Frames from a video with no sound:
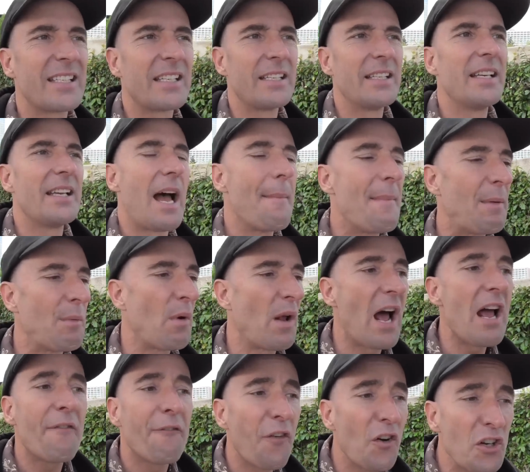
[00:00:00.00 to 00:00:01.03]
I mean, when
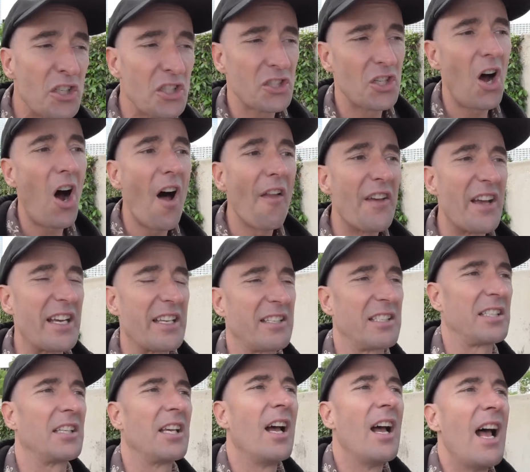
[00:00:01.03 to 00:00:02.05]
I first saw
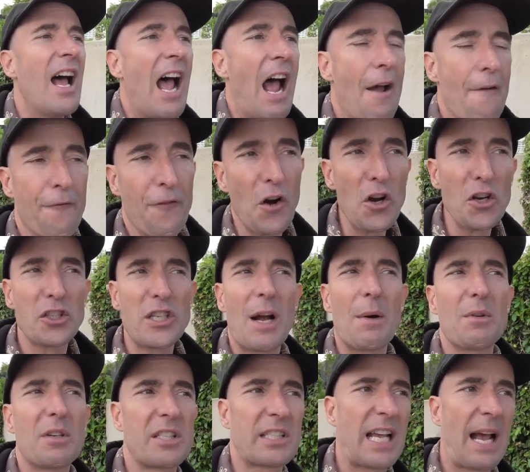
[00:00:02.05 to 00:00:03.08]
this, at first I
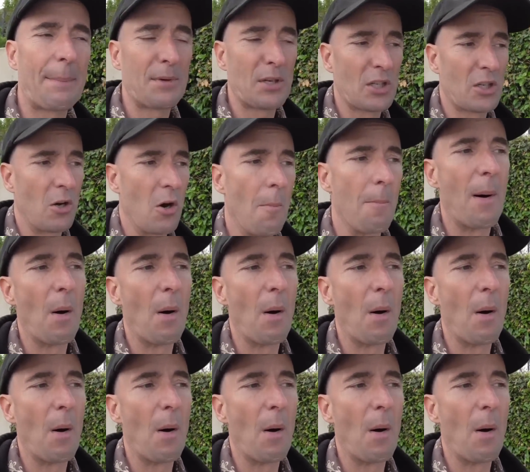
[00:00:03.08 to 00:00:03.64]
was skeptical,